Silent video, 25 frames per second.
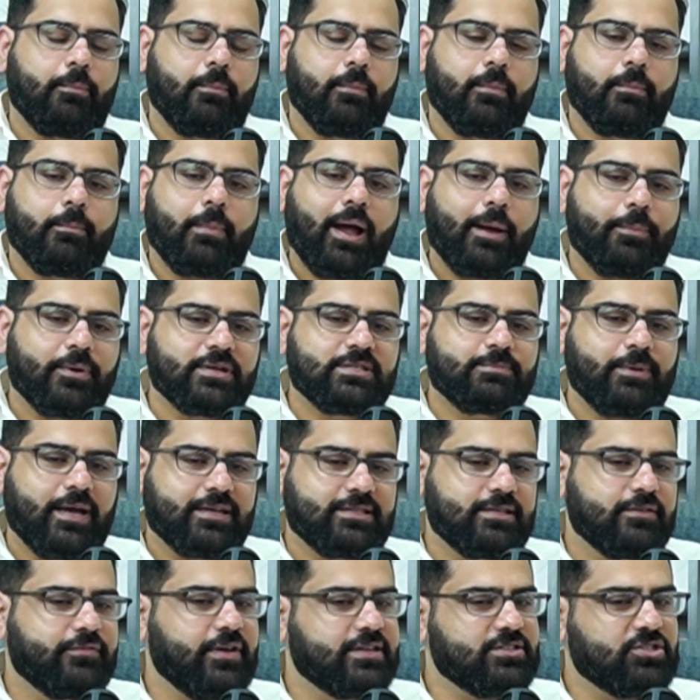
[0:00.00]
my
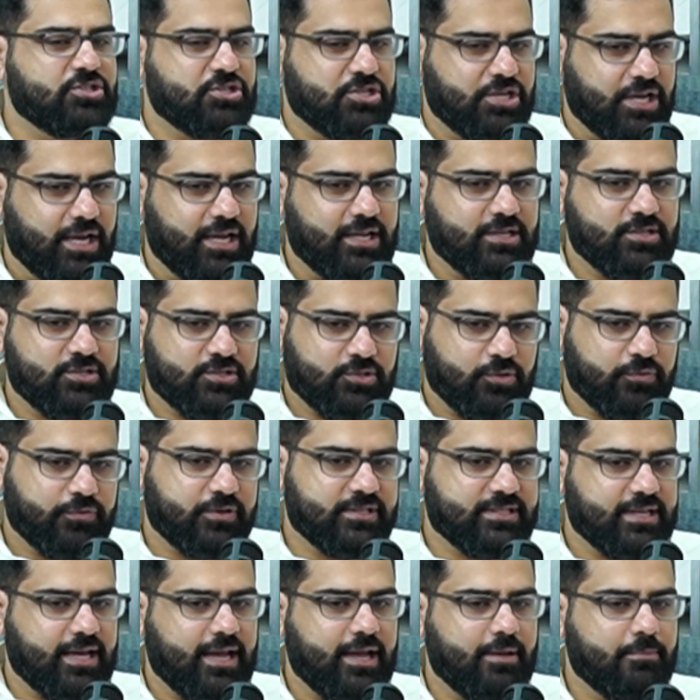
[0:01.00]
perspective has changed
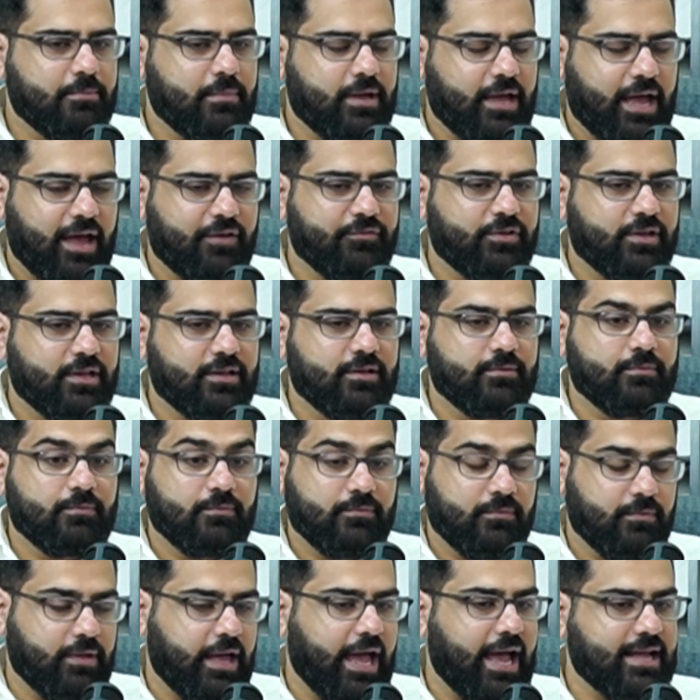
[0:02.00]
over time,
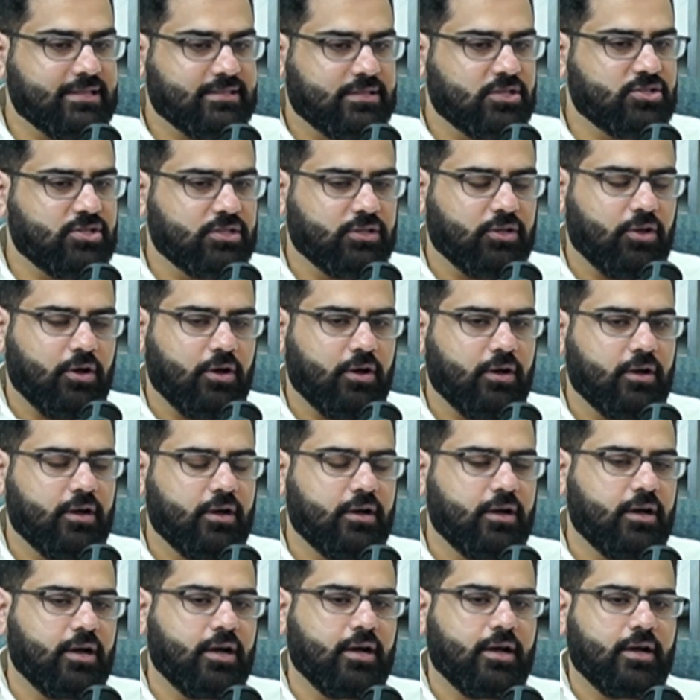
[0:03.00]
having had such a
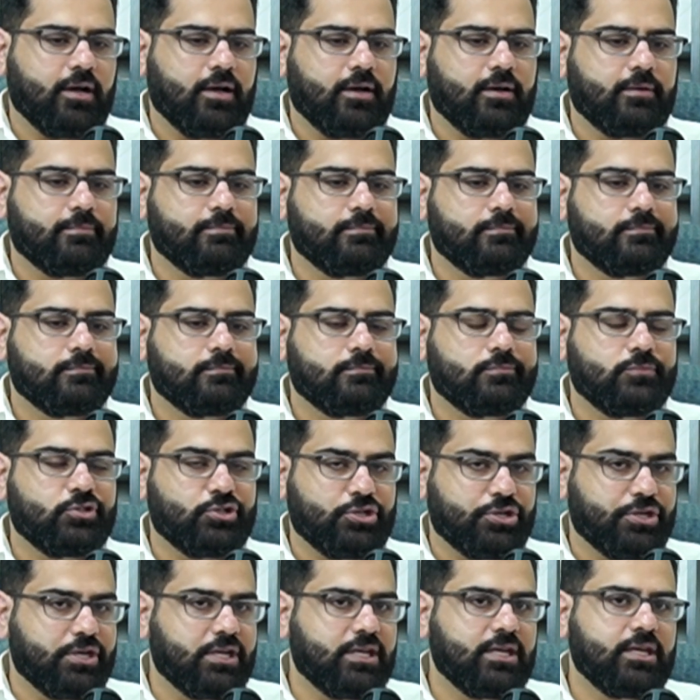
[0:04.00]
long
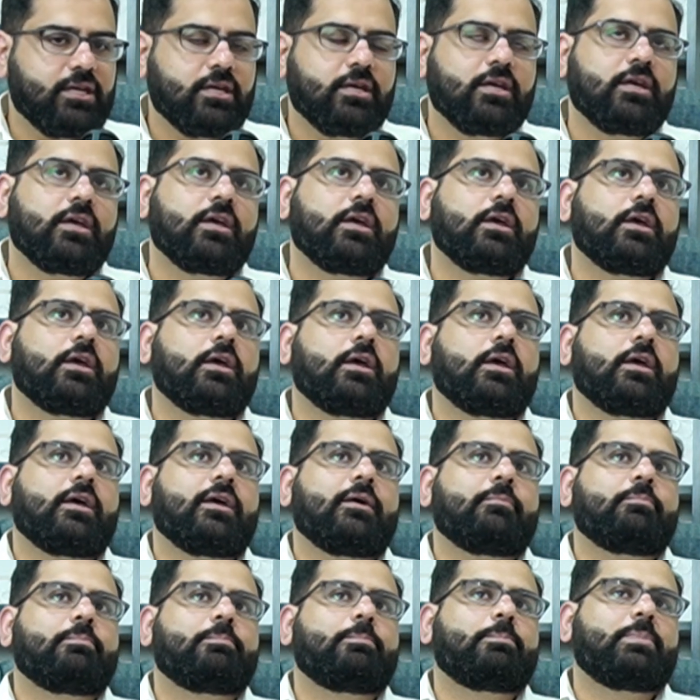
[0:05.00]
journey,
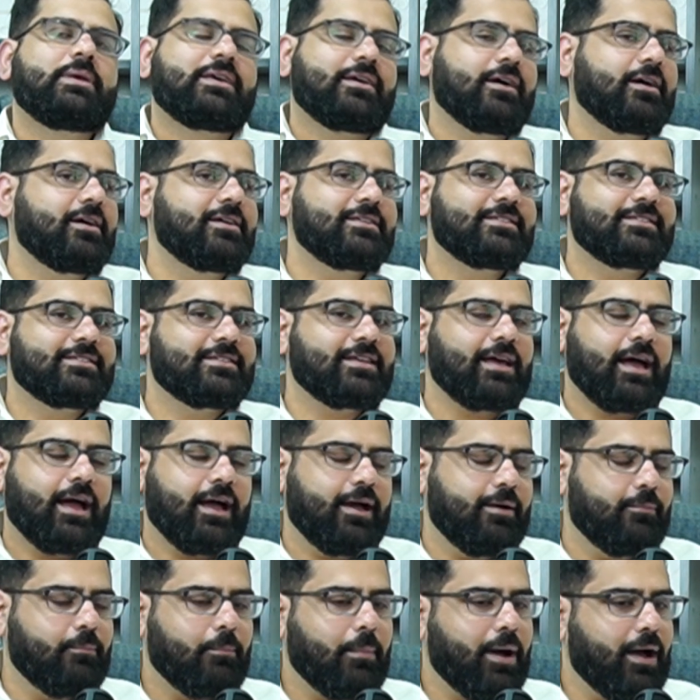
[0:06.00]
because
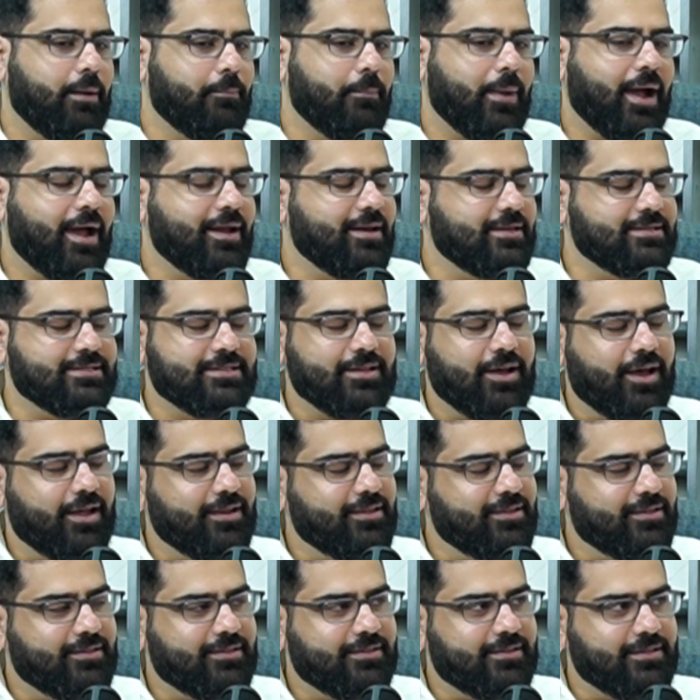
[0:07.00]
mine is
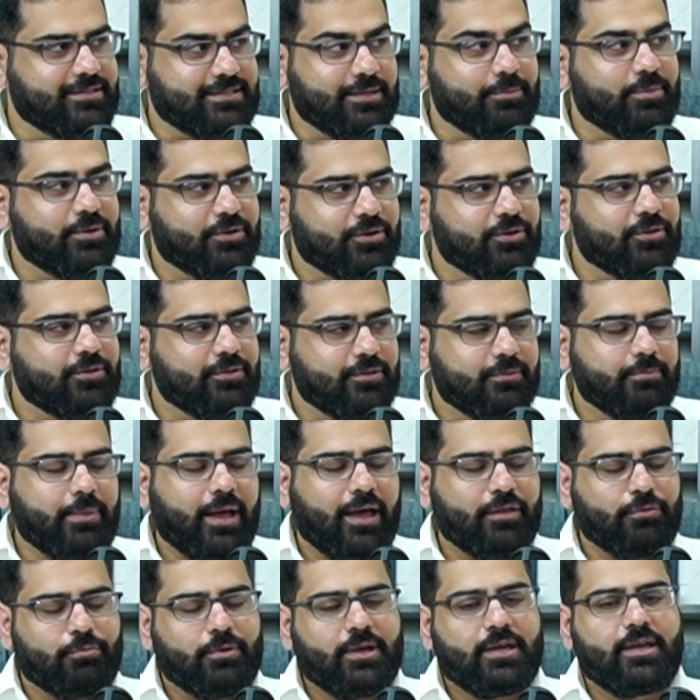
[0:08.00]
not the typical
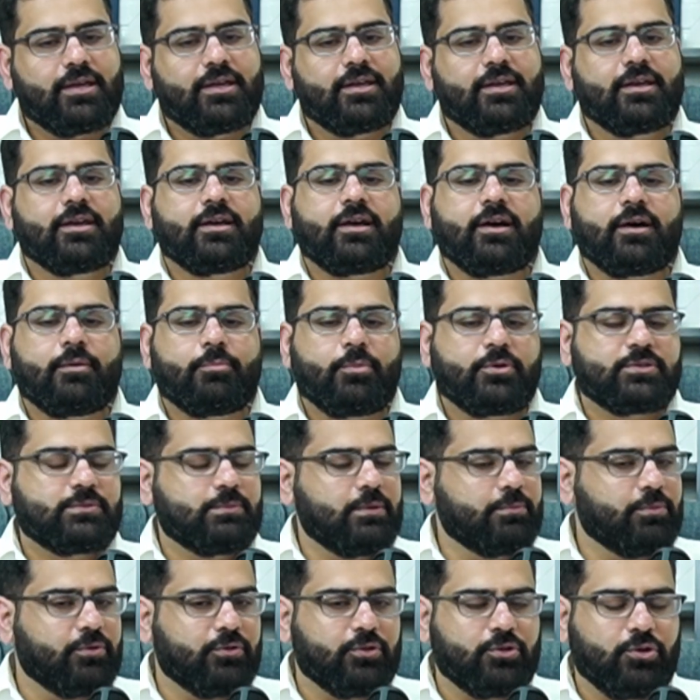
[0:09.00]
pathway. Most
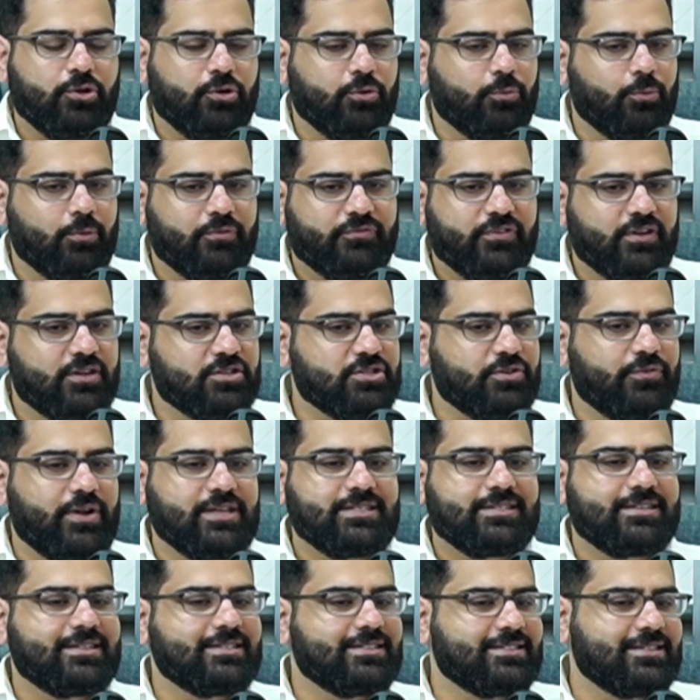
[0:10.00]
people, will finish a
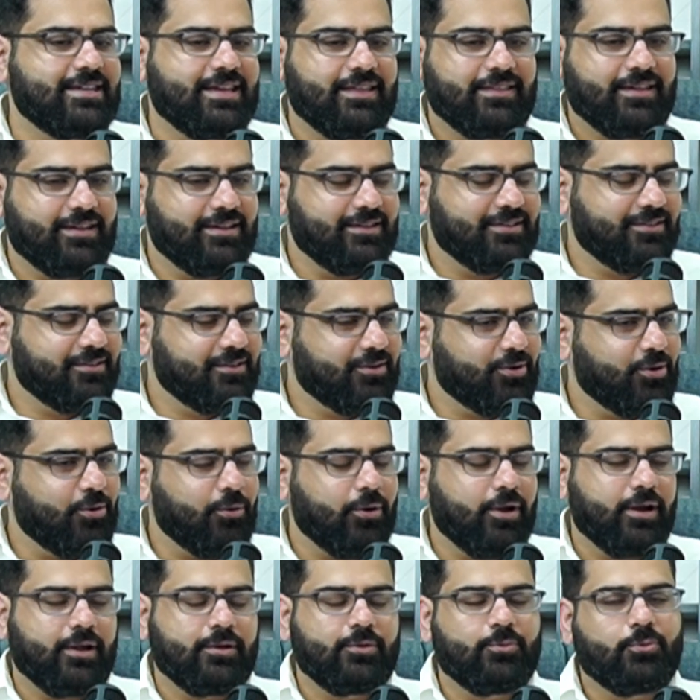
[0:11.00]
residency and then go
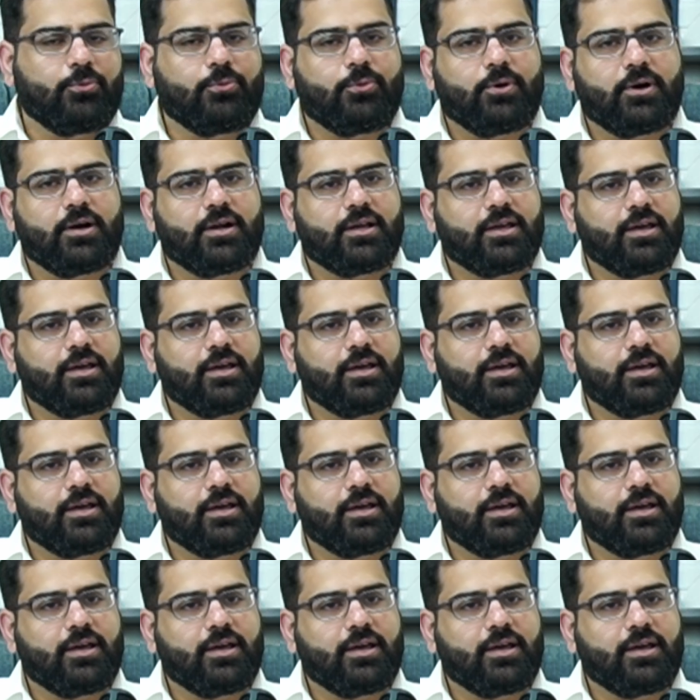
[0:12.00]
on and work